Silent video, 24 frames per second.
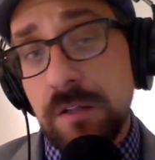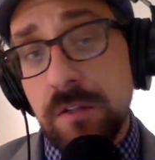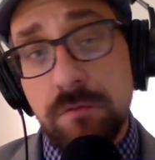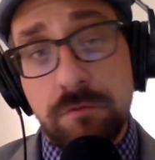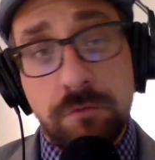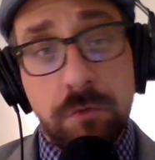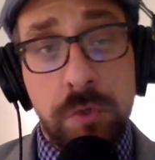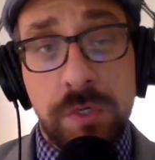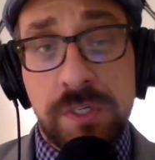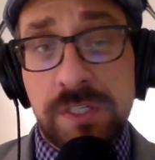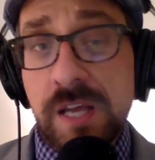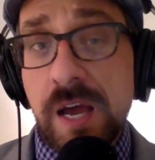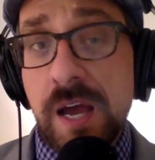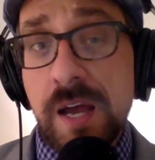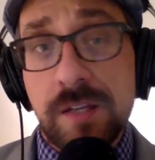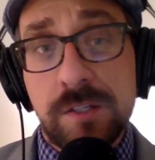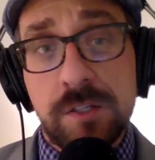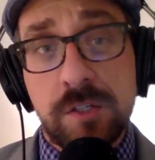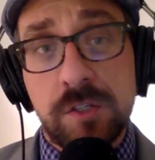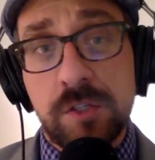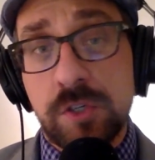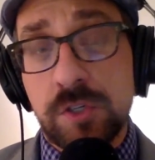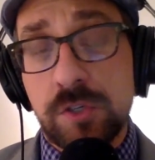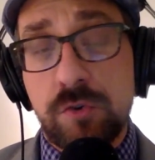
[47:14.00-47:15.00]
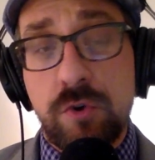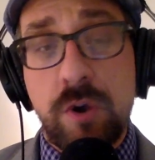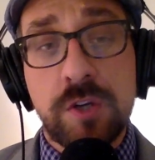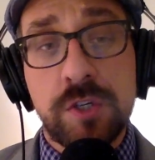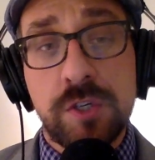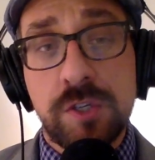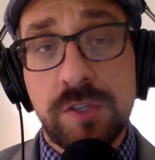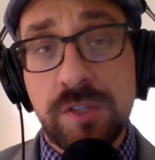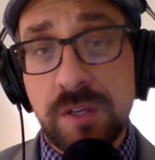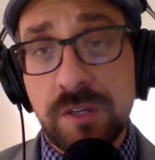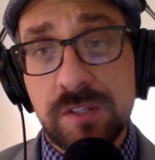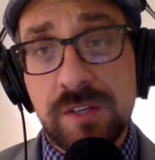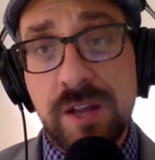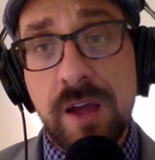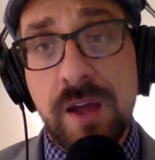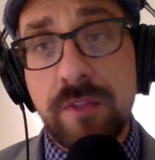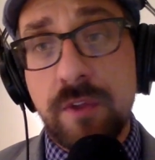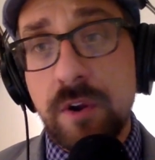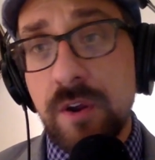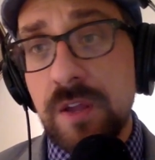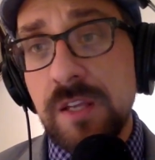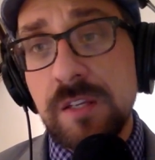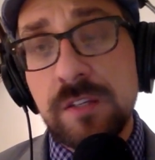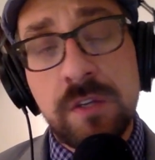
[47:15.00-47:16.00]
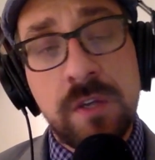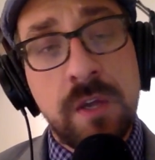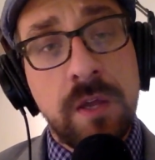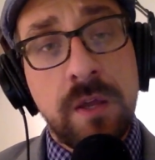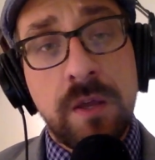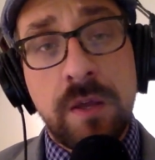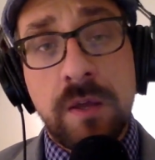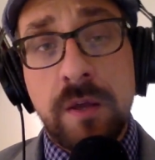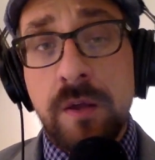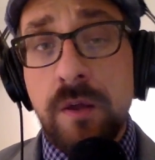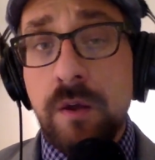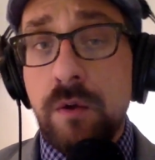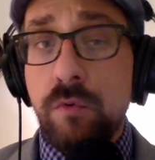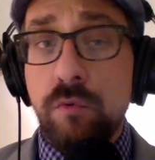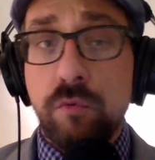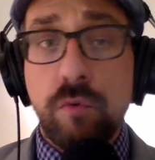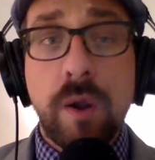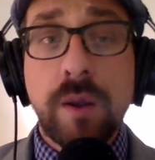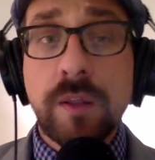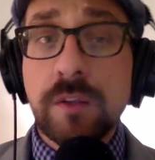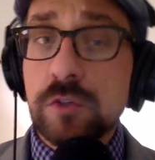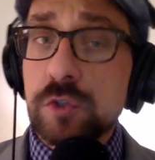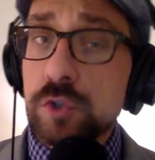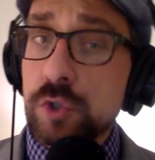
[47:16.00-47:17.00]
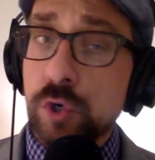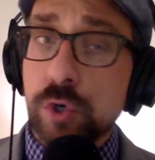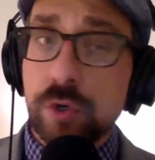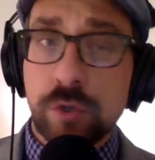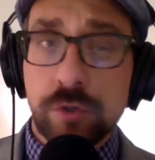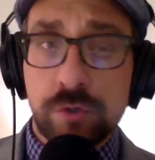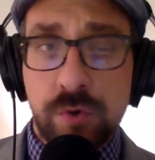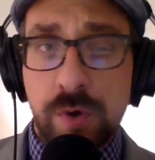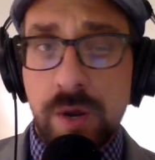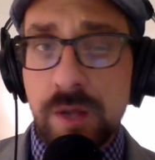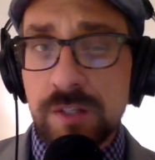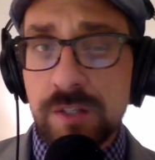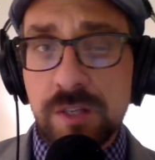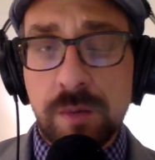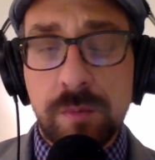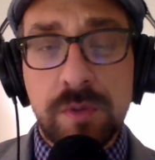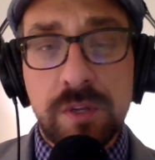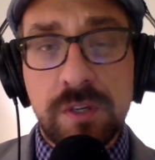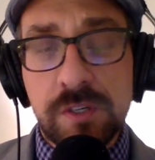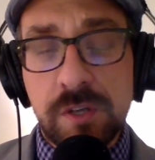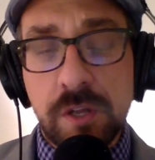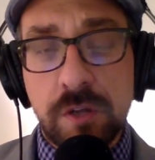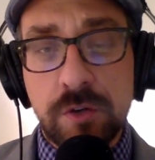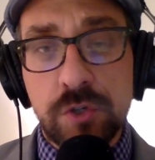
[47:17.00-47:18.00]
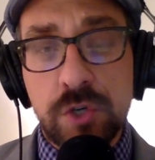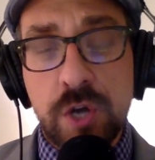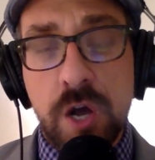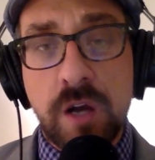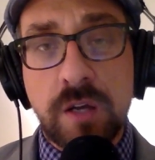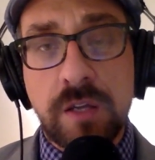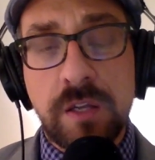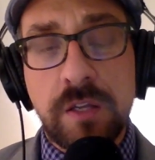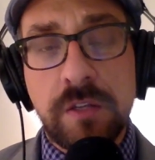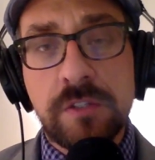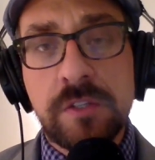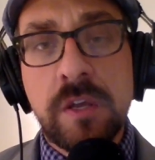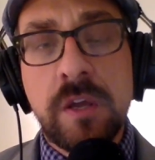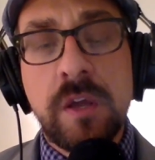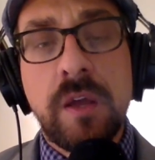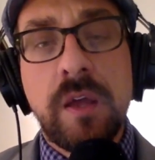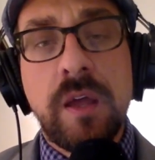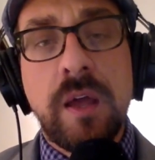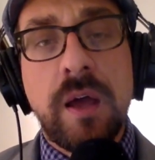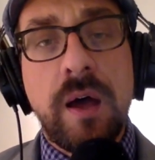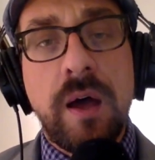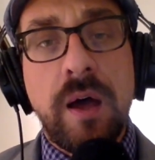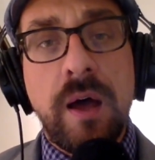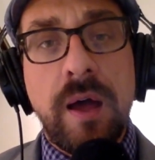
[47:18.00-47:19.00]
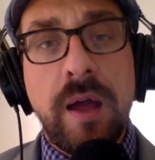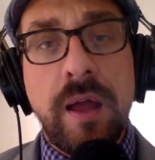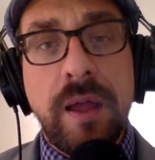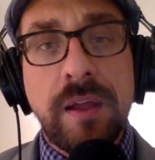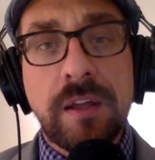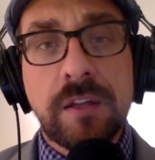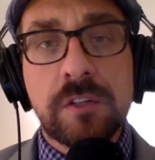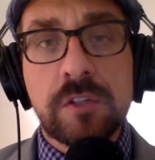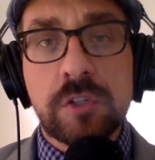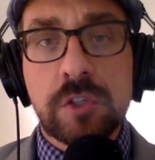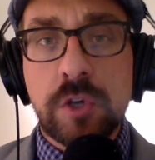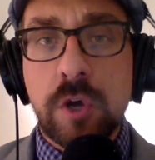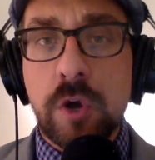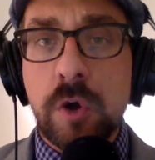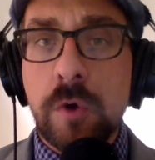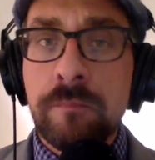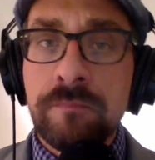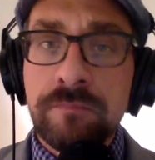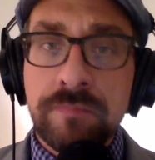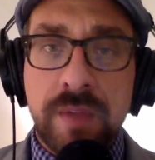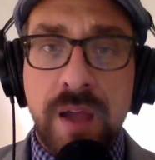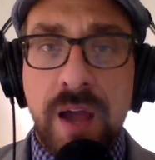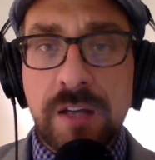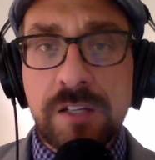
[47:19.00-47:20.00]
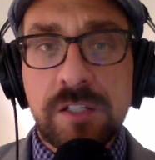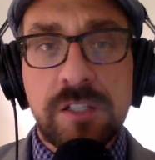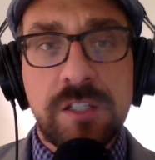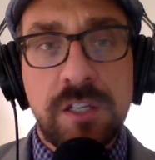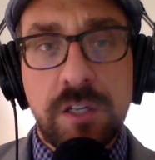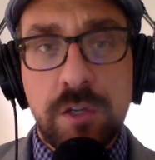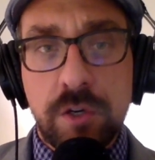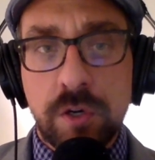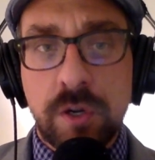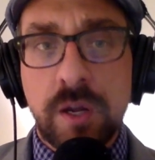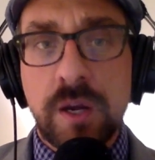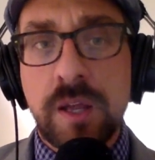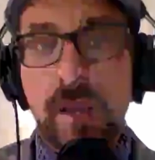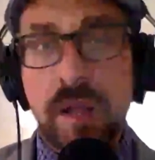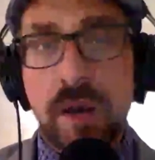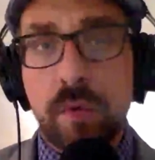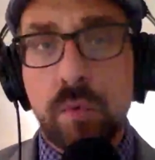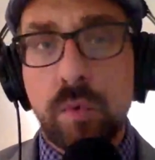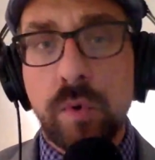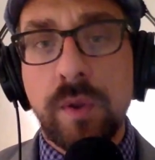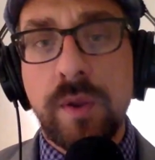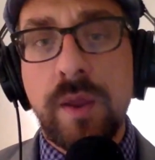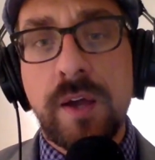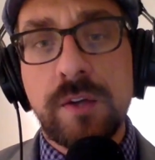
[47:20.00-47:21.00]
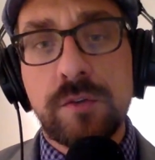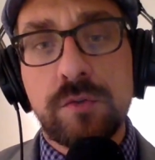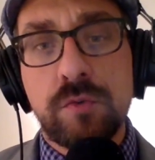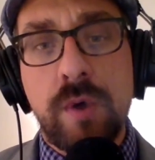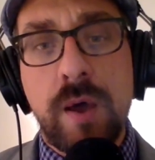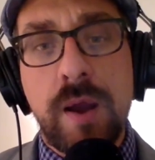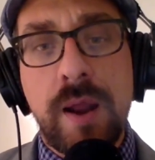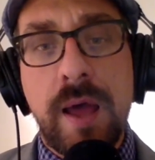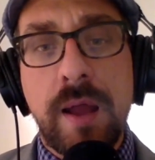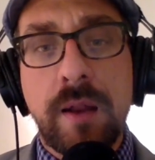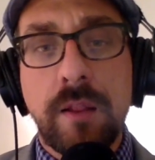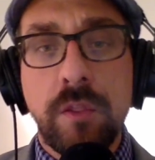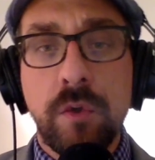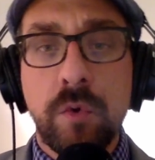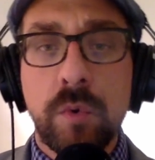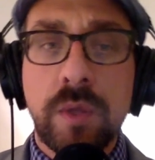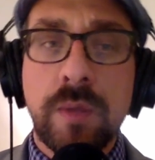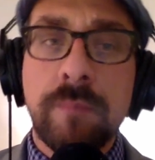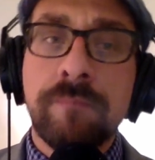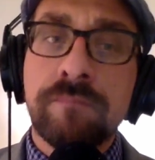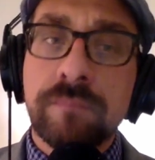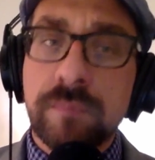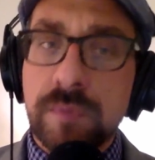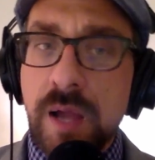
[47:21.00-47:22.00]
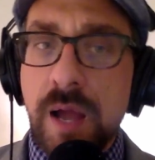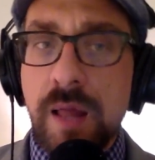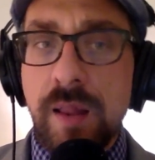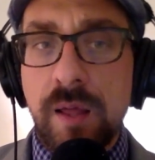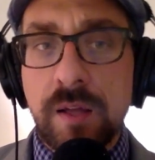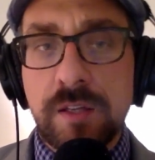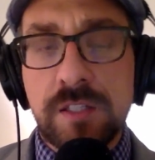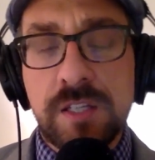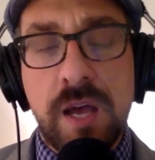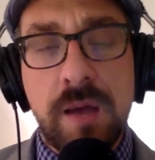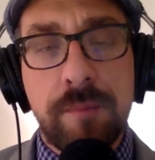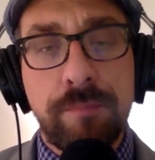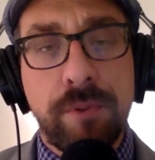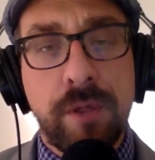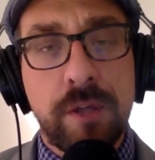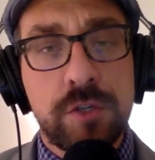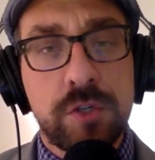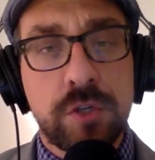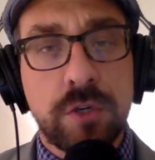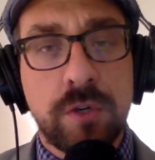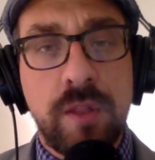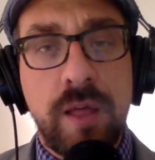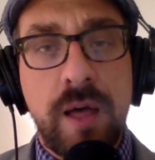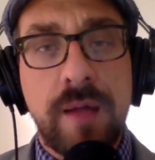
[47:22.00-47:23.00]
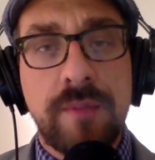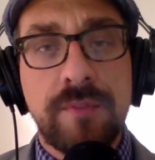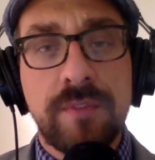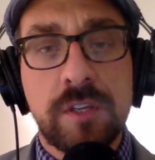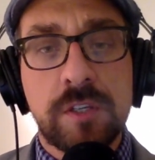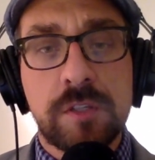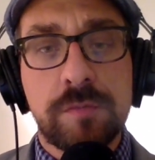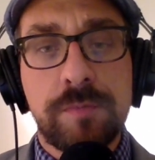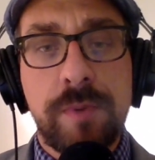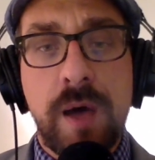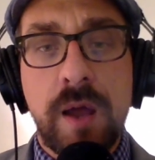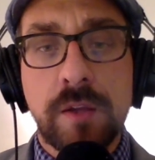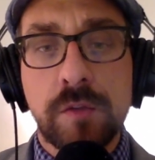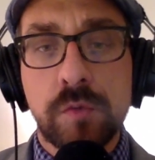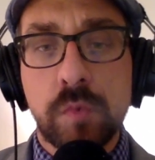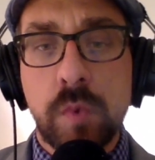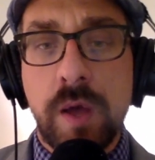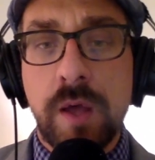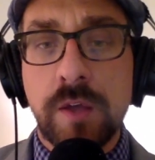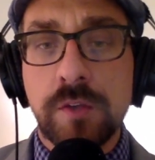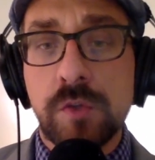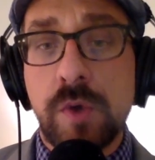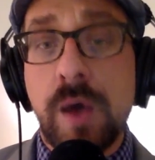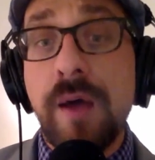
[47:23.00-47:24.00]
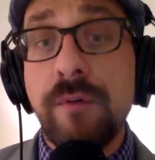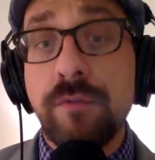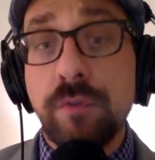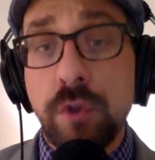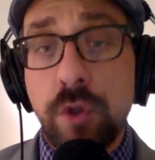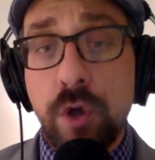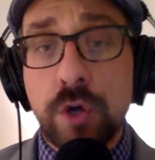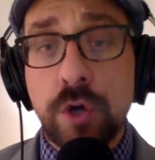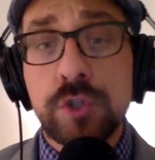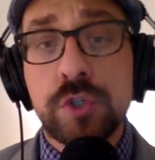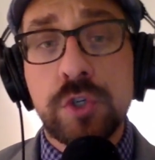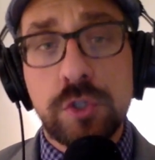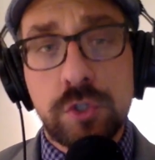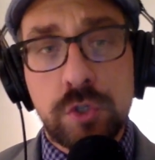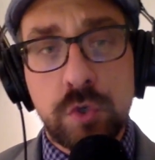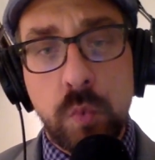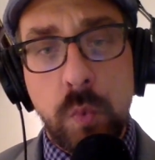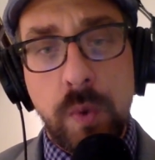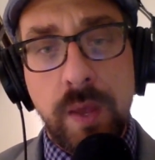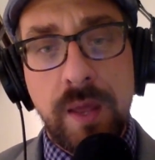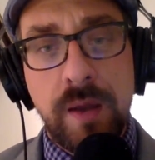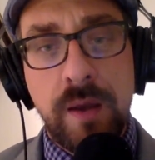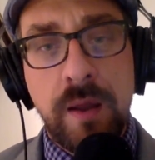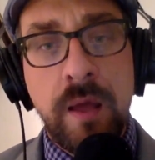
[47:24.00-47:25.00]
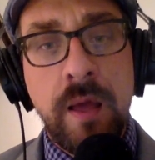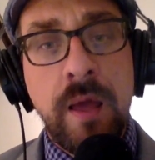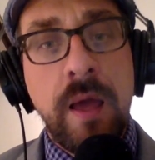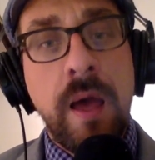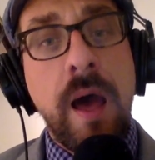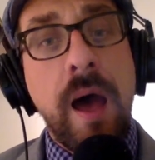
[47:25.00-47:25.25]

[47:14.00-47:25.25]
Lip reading: Luis Saez is just crushing things down there. He's running circles around some of these other jockeys. And so I just think you're going to get a real nice ride out of Louis. I like Todd Pletcher a lot in this spot as well. So I have Largent to win.